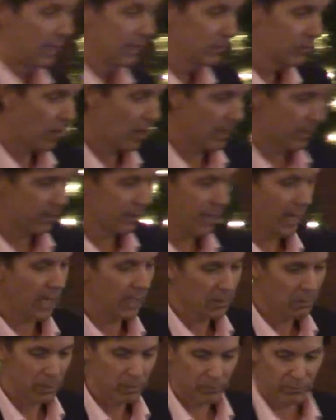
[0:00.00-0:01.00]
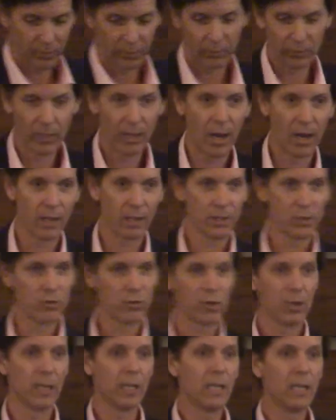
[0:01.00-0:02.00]
taught anatomy and
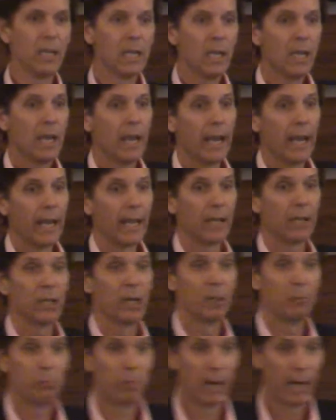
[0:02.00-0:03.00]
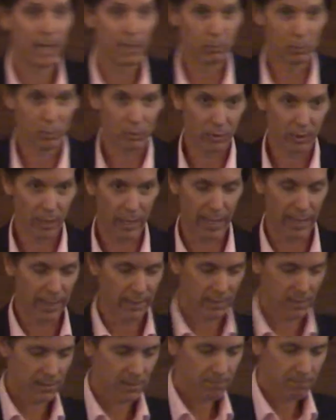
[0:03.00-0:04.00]
physiology and a Bible class.
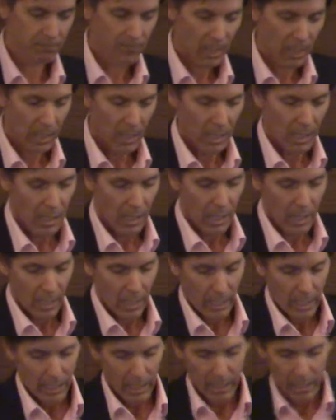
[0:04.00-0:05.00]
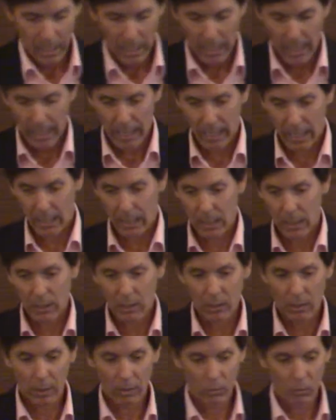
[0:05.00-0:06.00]
And
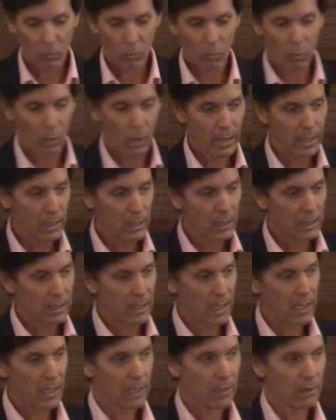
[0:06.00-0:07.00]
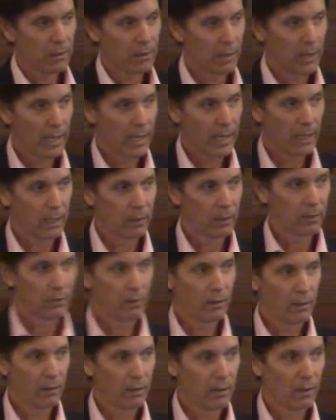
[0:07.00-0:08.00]
one thing that
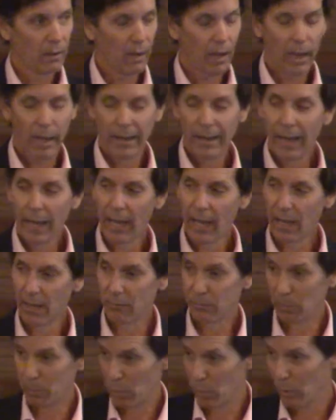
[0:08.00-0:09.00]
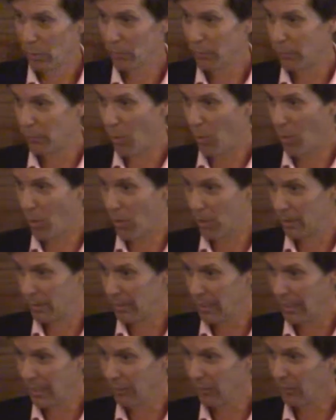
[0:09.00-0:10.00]
I have a burden for
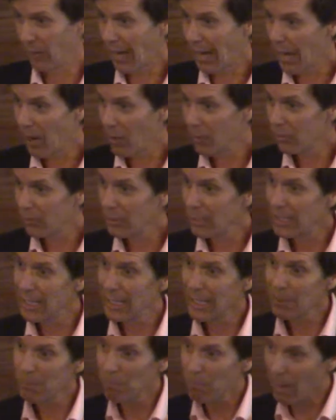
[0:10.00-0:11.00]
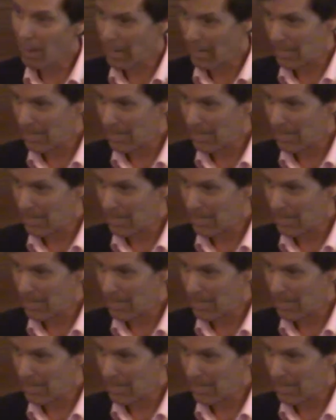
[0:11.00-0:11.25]
is how to keep my